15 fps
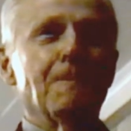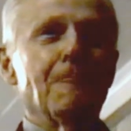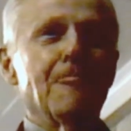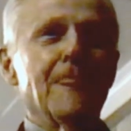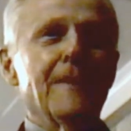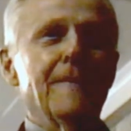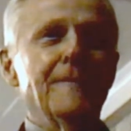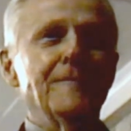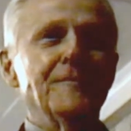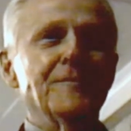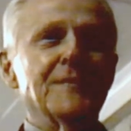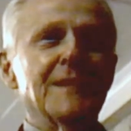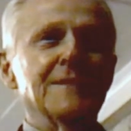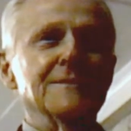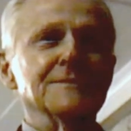Speaking of
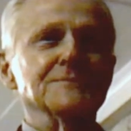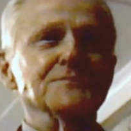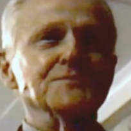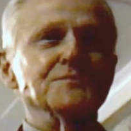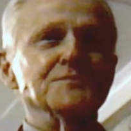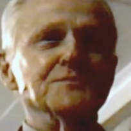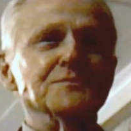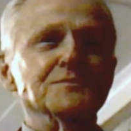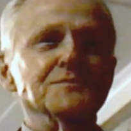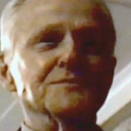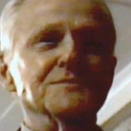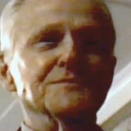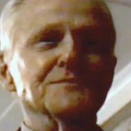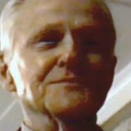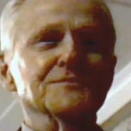kids hosts that
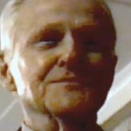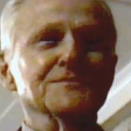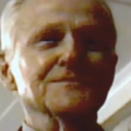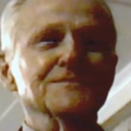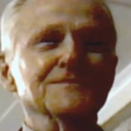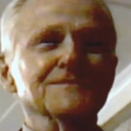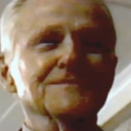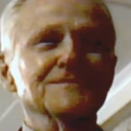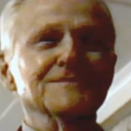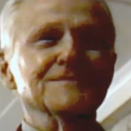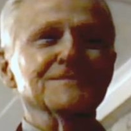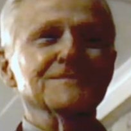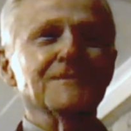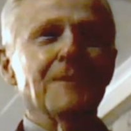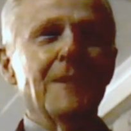don't like kids,
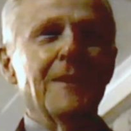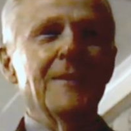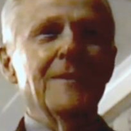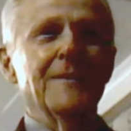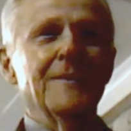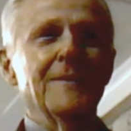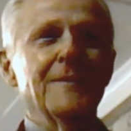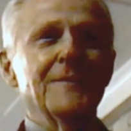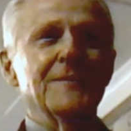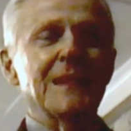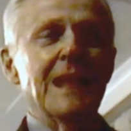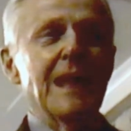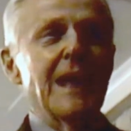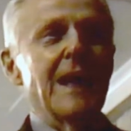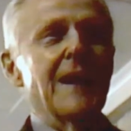Howard Jones,
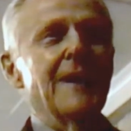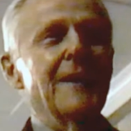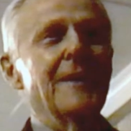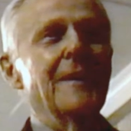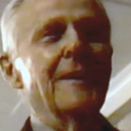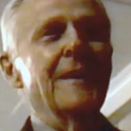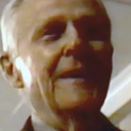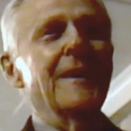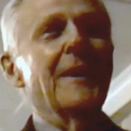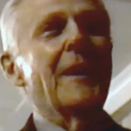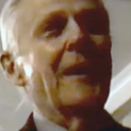Happy the Clown.